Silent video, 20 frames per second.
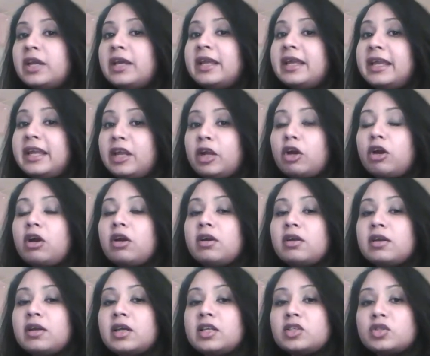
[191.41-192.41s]
Air
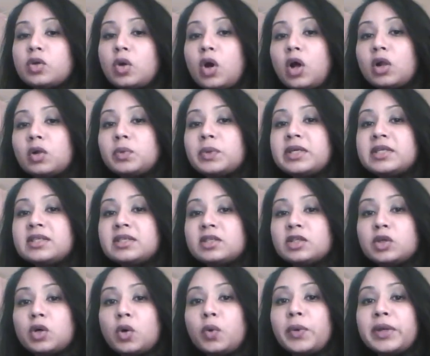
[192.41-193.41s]
is always
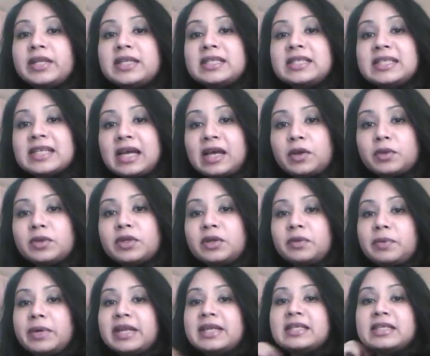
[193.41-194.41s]
going down the
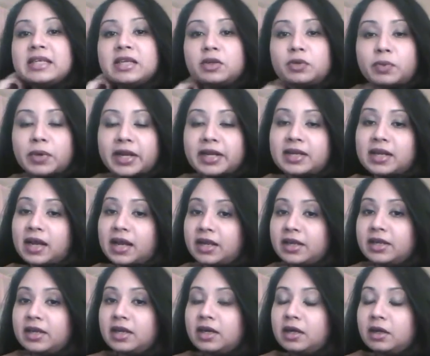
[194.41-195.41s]
gradient, right?
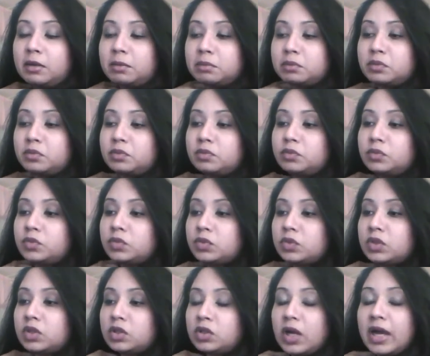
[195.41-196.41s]

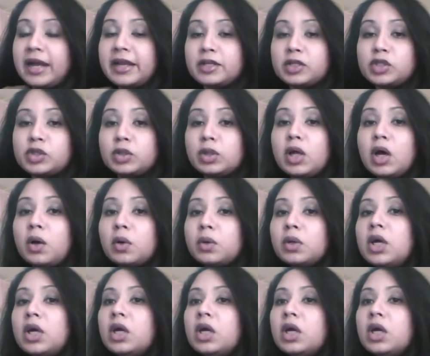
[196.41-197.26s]
High to low.